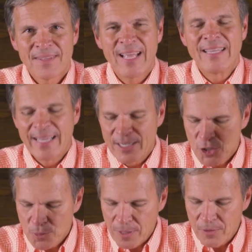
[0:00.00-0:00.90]
and they
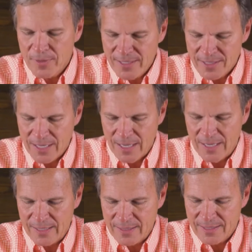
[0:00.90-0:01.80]
spoke in
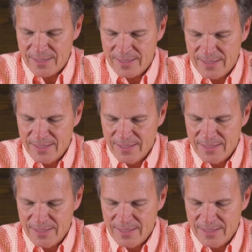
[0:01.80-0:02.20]
tongues